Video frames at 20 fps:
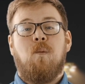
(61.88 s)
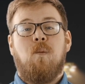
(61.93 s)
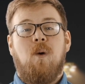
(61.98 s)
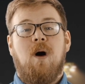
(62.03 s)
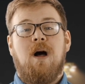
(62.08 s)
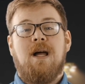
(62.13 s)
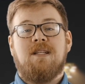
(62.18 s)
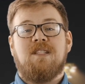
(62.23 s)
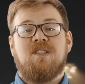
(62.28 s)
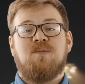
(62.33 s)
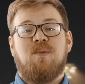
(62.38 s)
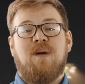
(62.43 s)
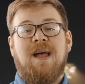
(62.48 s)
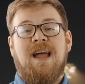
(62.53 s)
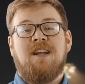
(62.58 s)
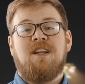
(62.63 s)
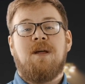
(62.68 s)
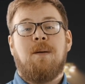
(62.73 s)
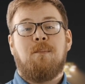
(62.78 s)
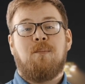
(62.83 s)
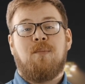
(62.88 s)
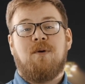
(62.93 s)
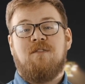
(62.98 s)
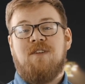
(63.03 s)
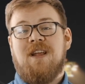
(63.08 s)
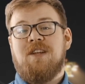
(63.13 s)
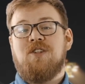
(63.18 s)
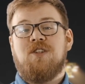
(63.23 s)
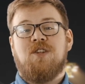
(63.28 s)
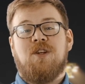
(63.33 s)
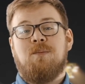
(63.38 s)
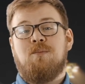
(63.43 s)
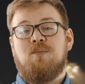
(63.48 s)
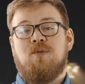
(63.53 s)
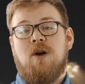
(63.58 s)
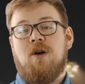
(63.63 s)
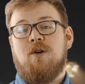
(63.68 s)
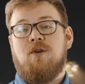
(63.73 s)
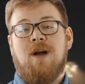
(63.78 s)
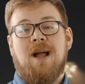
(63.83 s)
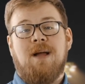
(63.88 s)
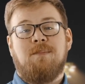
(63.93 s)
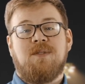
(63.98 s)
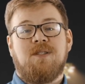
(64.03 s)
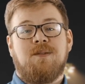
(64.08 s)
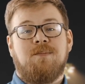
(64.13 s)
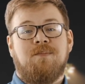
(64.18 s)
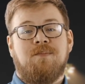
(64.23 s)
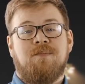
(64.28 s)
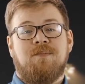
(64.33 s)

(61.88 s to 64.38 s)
widespread prevention programs.